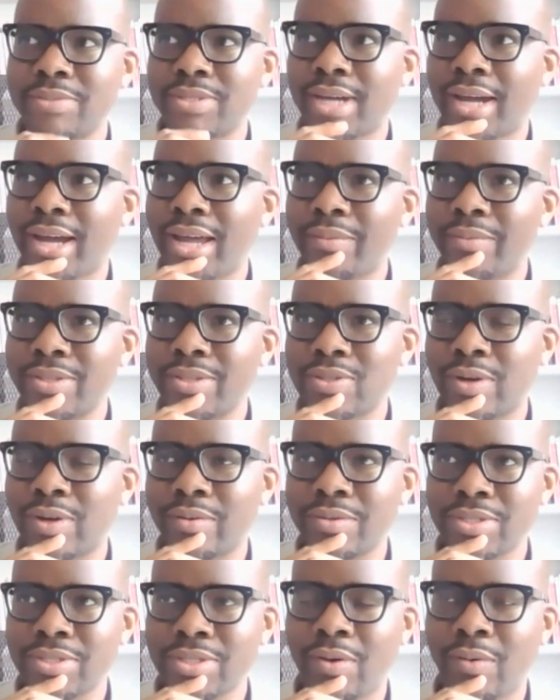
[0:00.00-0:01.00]
some time and so i
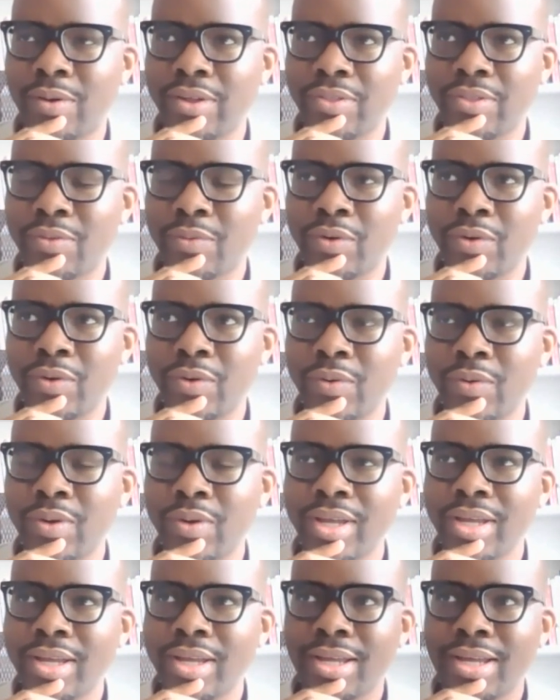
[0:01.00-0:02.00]
was going through
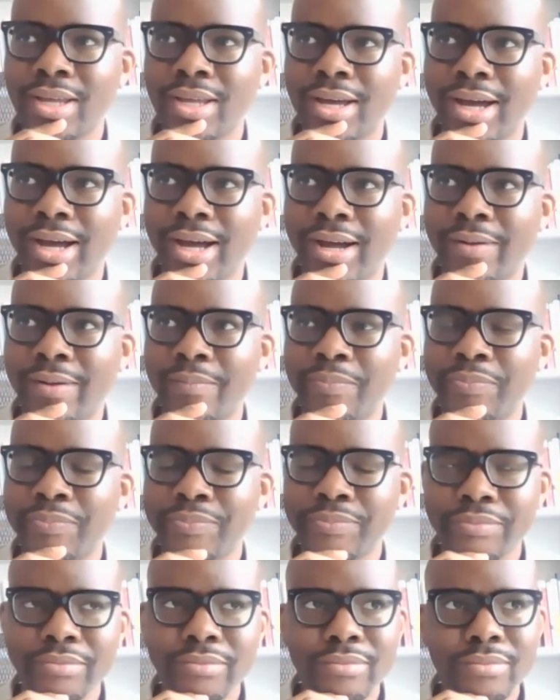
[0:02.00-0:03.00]
um,
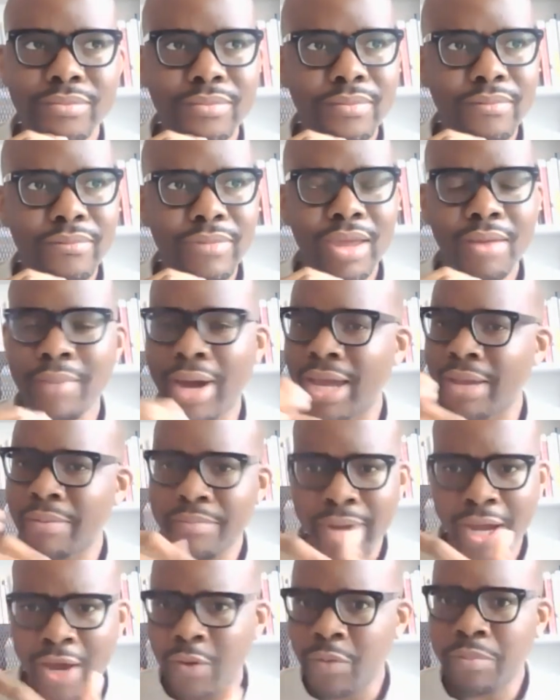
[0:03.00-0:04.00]
my
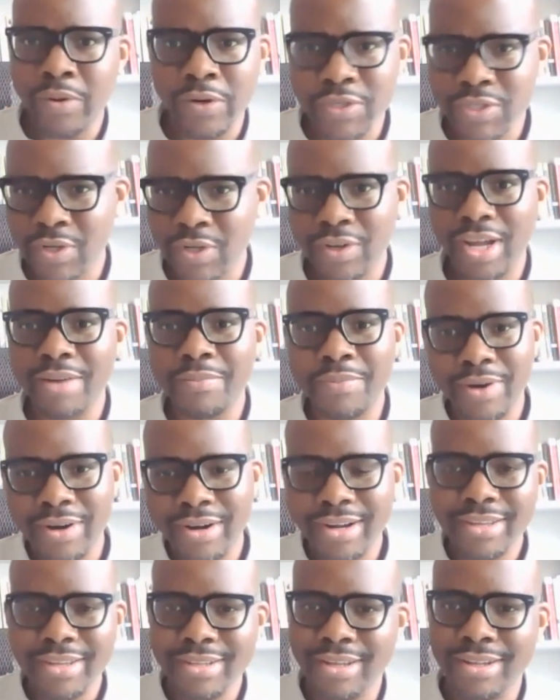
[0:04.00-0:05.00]
my own personal
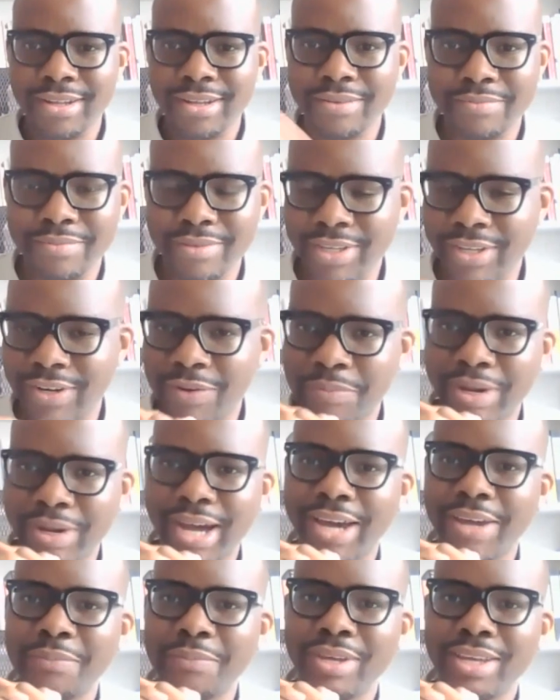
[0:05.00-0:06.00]
library uh, you know
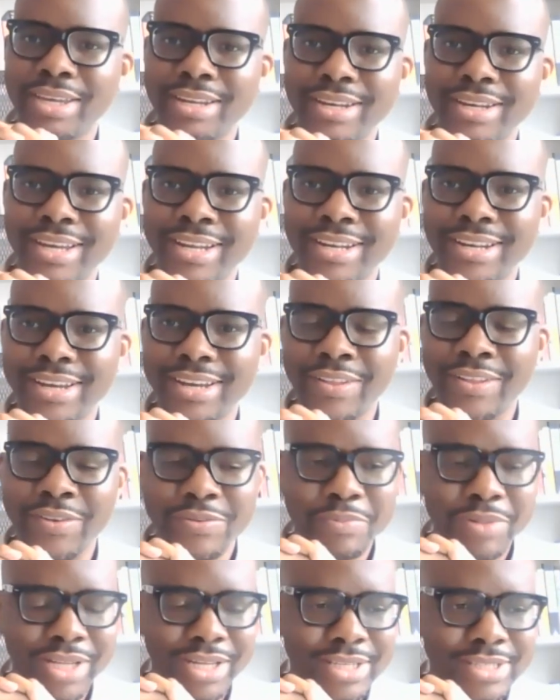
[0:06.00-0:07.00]
behind me and, and
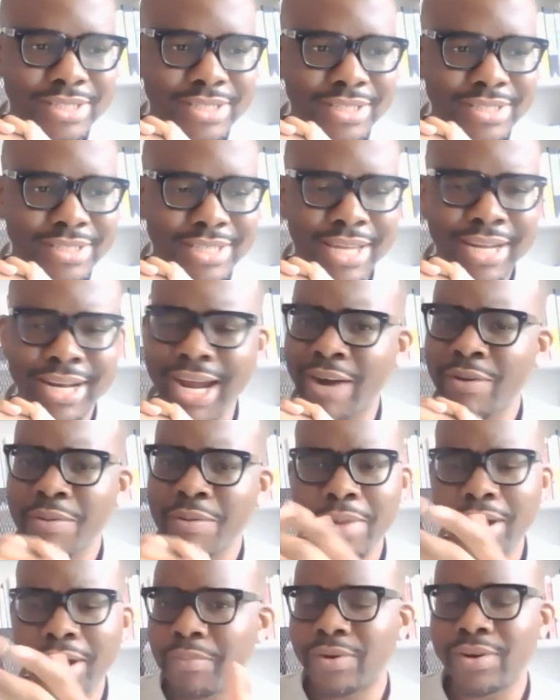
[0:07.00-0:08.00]
other places and i
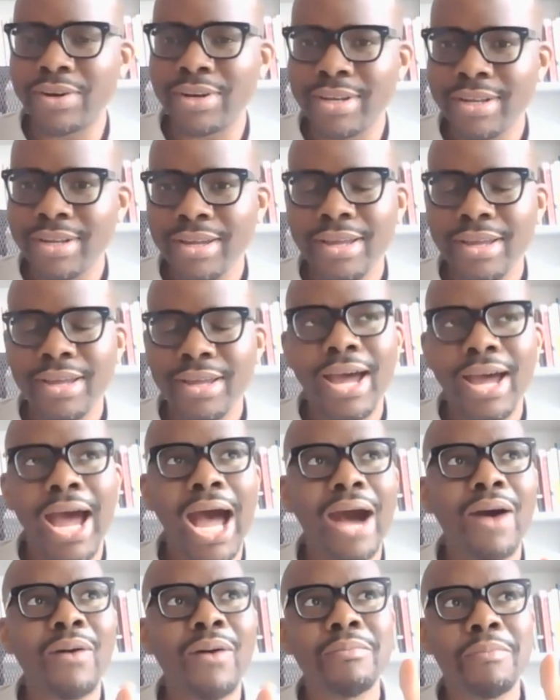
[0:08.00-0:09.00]
remembered
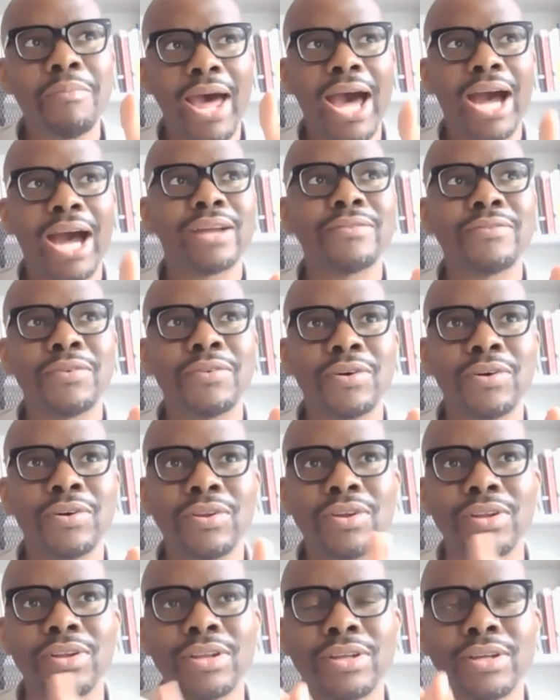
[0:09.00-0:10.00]
how
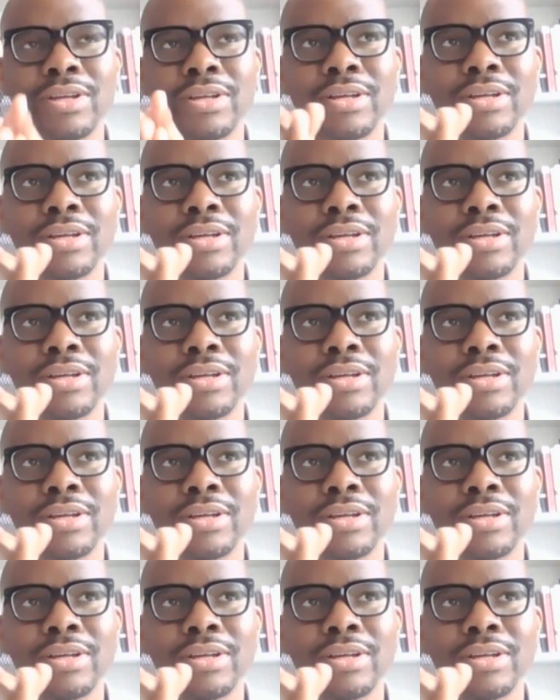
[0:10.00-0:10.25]
impactful